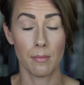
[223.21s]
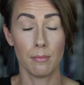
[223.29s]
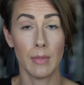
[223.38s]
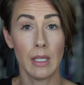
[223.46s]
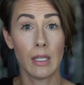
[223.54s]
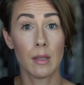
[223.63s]

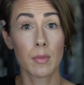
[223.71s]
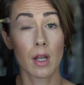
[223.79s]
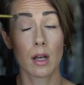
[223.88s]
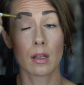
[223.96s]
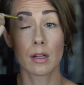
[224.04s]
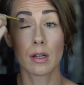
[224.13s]
medium
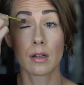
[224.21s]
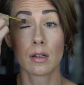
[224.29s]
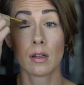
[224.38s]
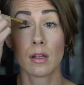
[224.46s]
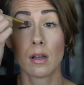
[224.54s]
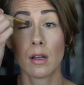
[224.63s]
color
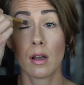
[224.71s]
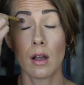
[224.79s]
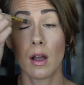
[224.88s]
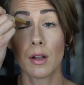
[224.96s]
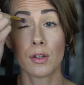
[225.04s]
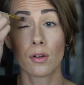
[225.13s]

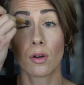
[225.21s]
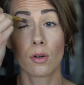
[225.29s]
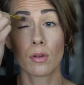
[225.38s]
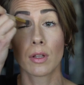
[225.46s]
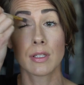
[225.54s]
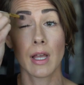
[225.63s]
on your
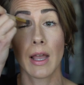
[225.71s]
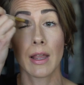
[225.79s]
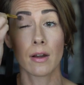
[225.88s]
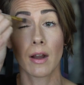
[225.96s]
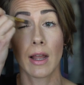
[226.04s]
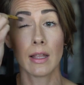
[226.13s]
whole
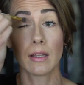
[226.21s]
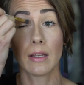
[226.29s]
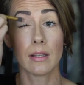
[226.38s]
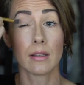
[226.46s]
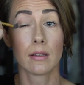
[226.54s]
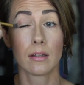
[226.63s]
entire
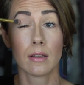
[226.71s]
eyelid.